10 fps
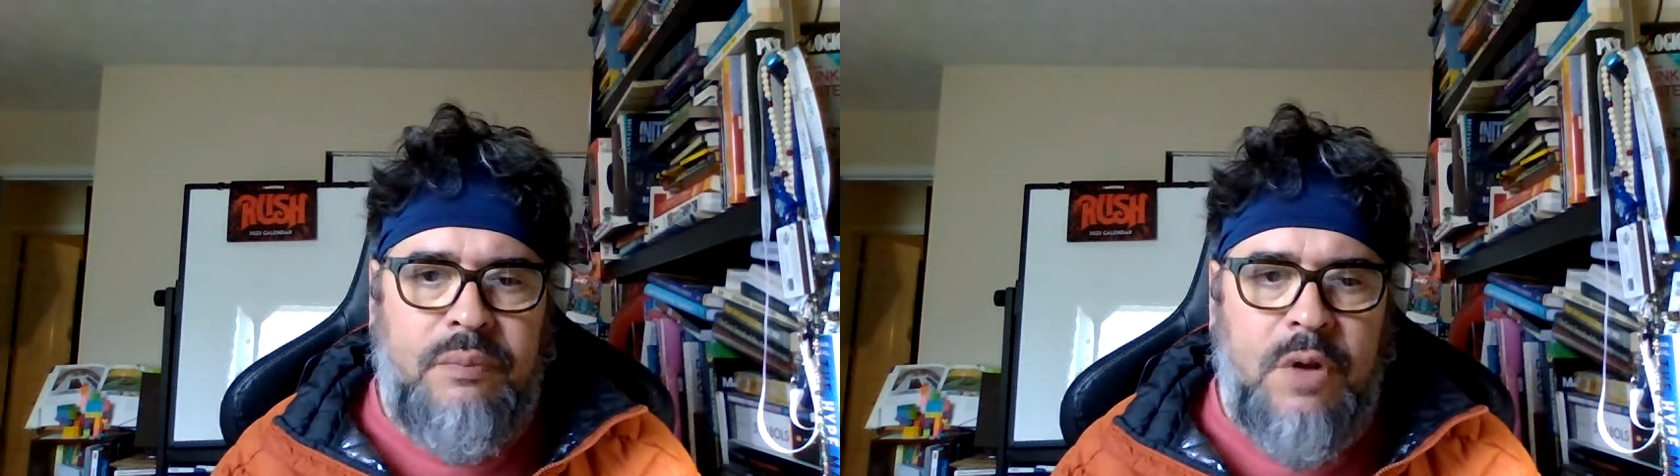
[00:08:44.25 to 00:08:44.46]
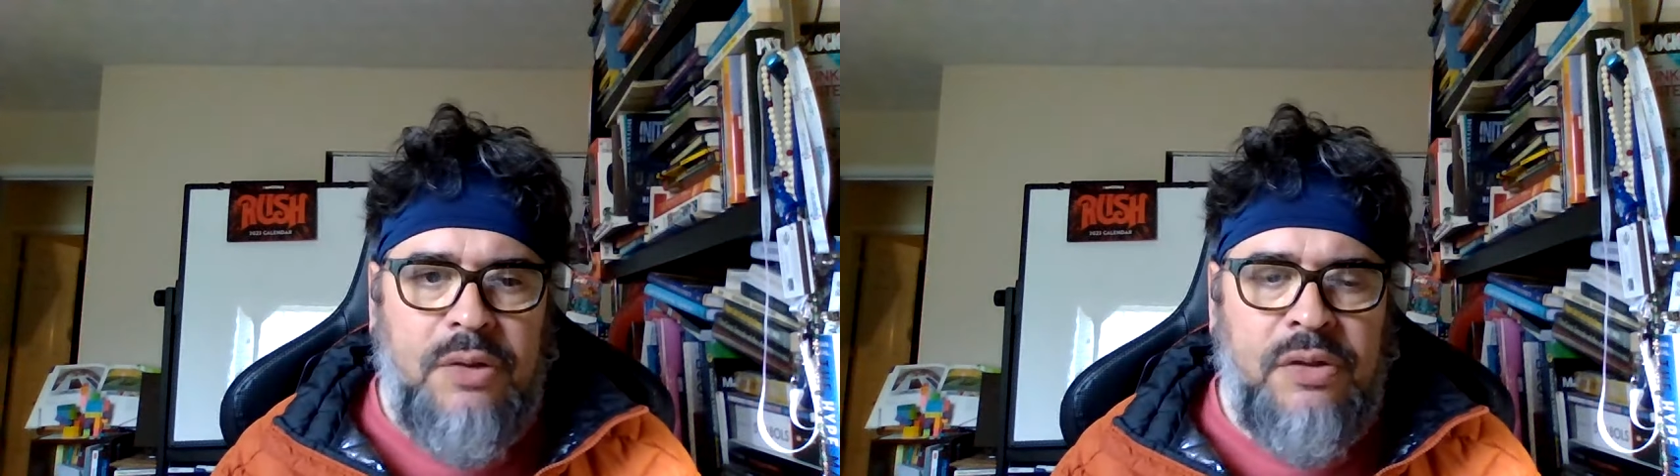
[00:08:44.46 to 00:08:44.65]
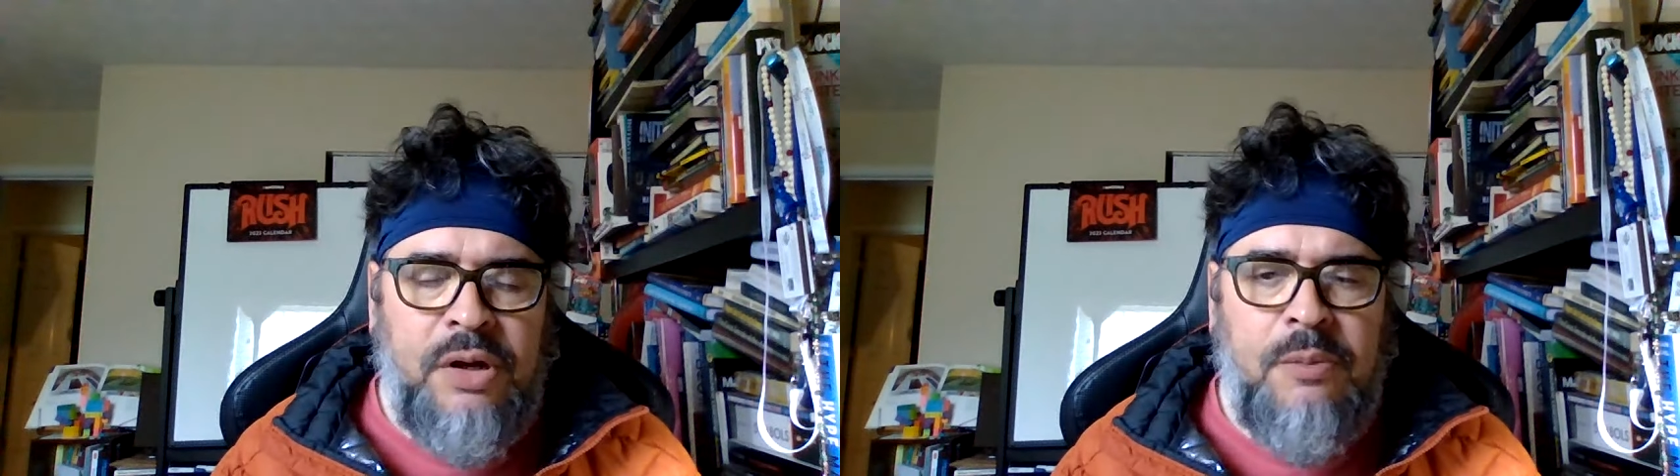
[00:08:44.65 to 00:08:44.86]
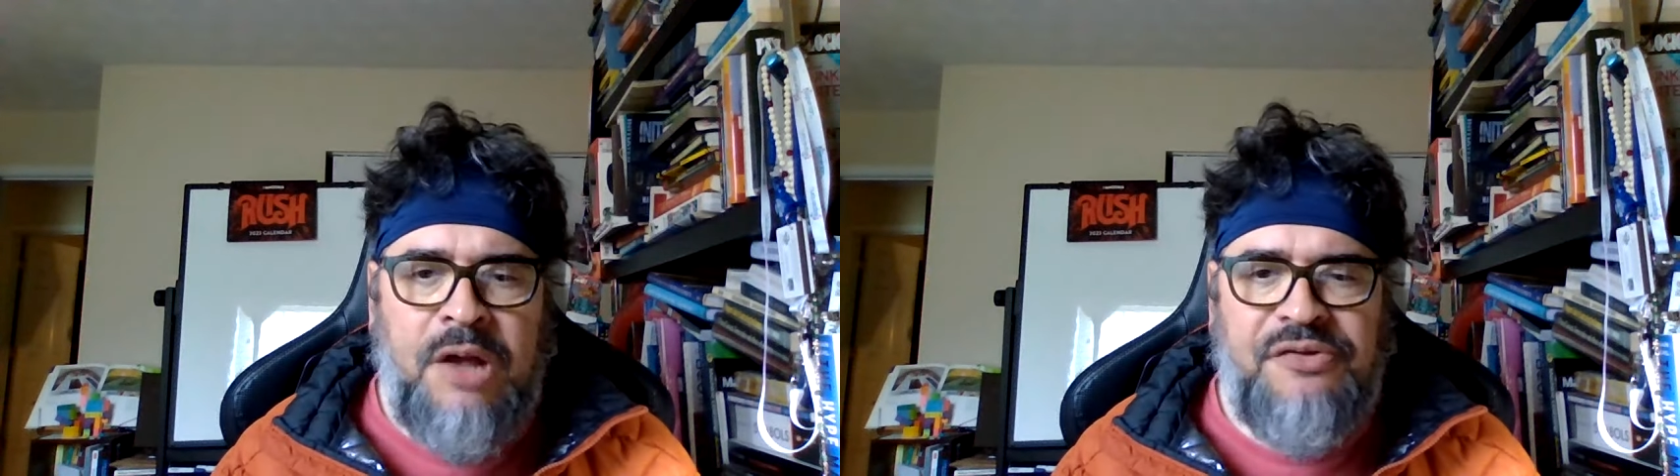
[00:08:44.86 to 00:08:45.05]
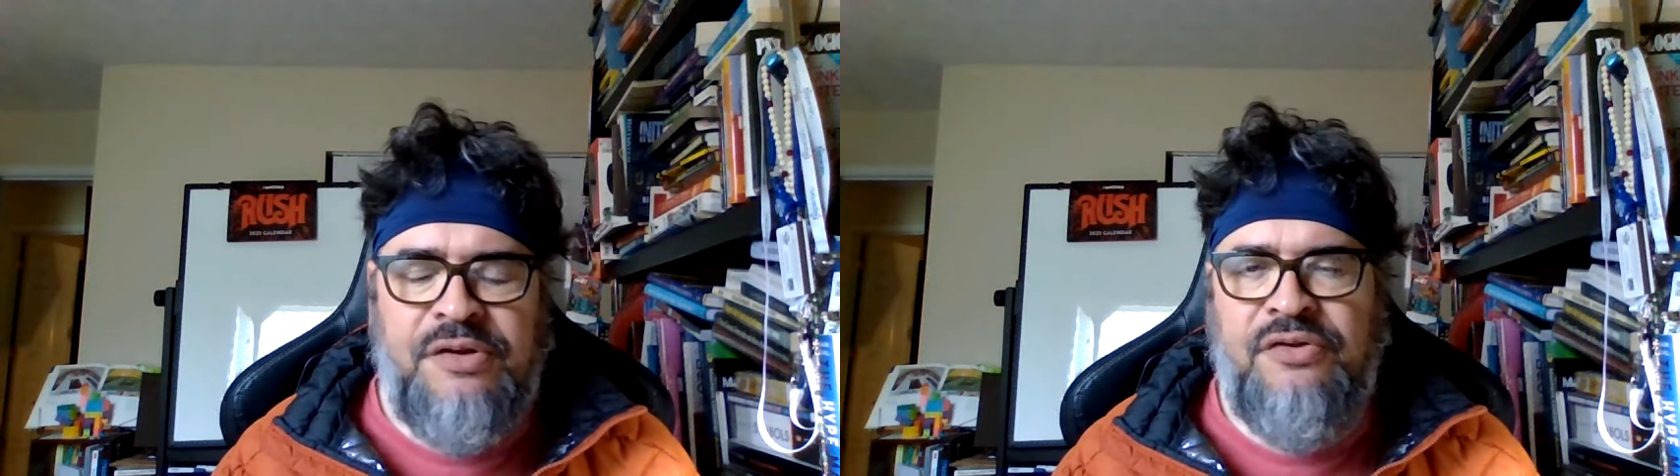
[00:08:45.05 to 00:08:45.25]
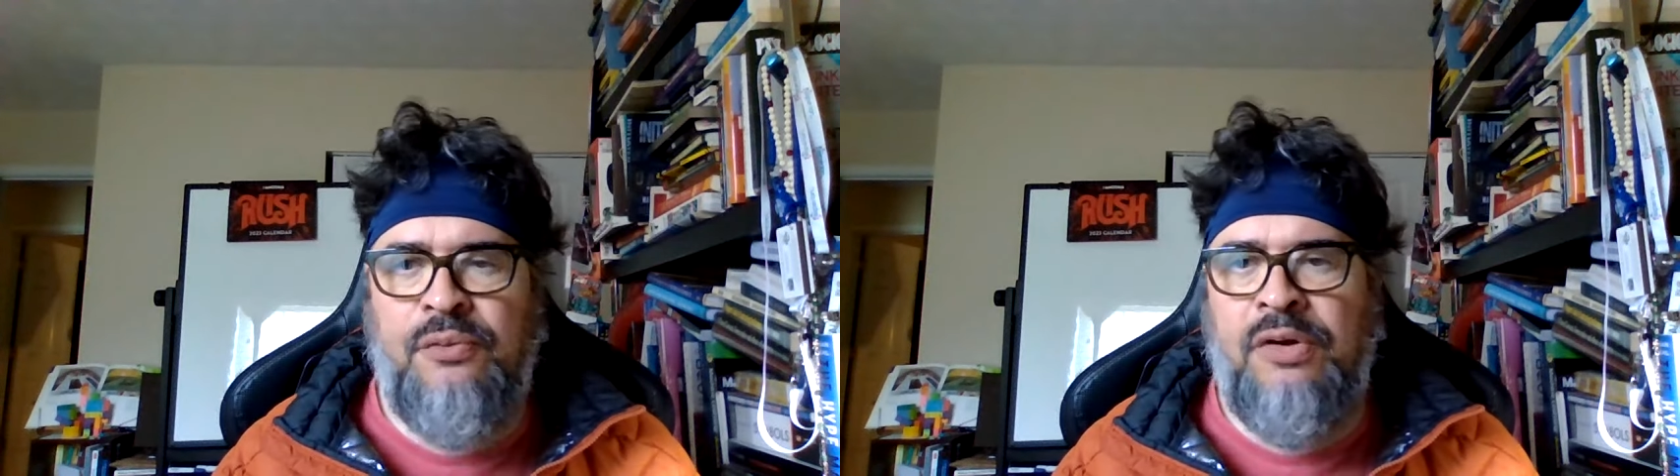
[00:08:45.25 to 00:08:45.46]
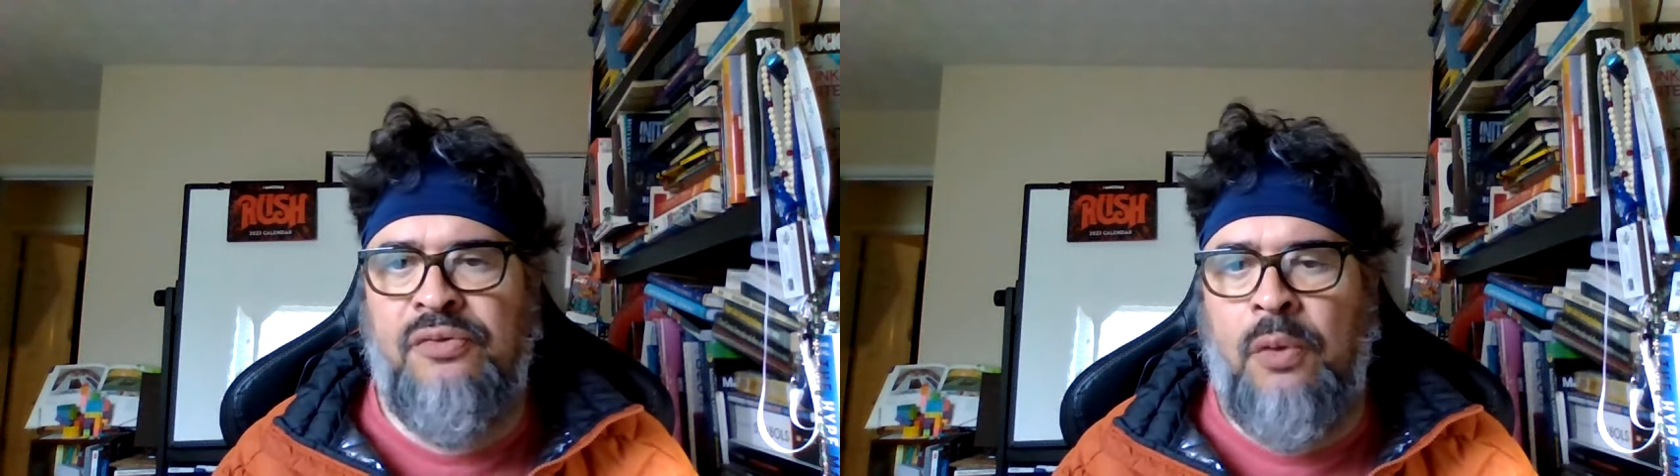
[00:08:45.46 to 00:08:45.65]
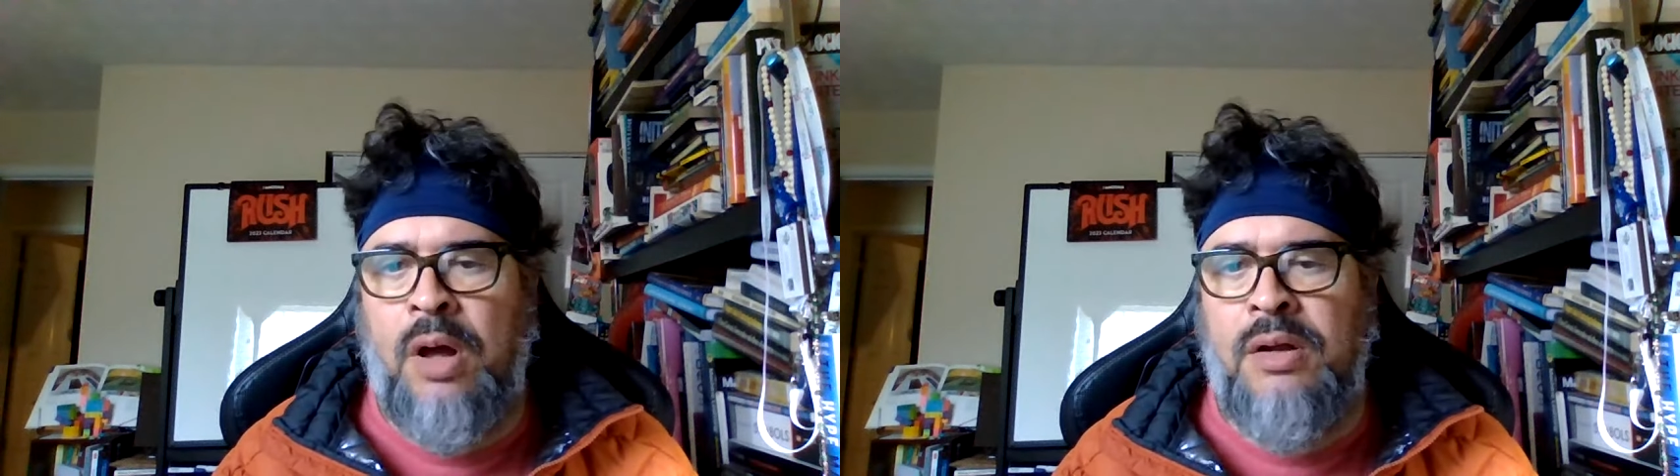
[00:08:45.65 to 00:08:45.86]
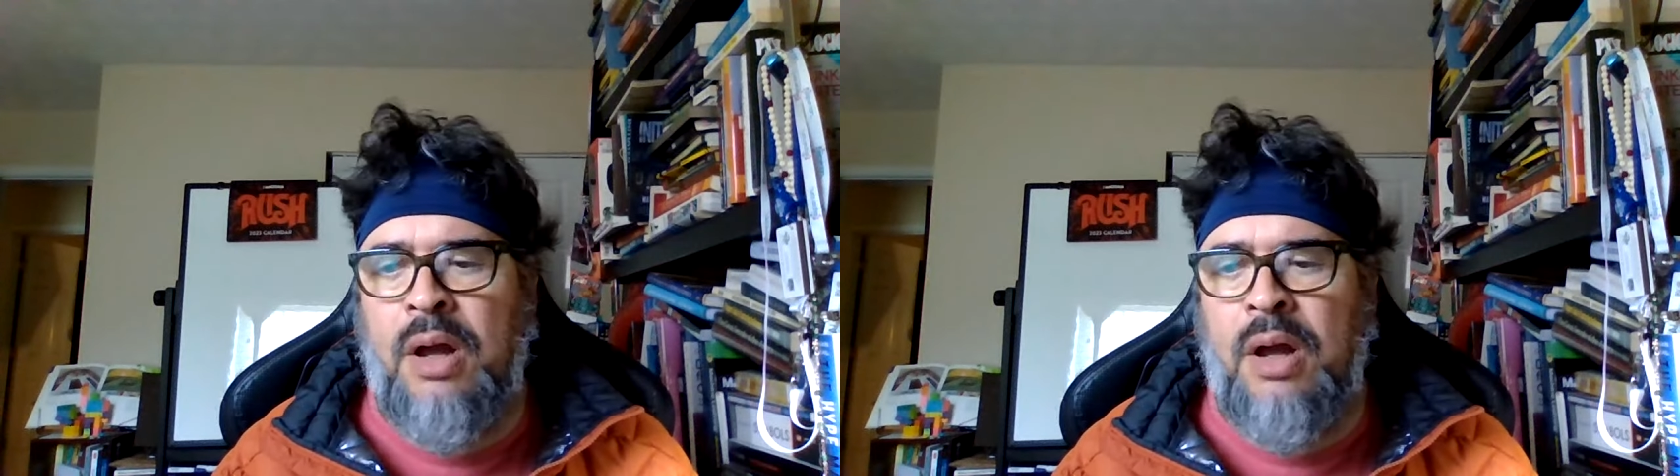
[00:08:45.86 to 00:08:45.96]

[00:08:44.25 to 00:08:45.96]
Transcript: Their message was one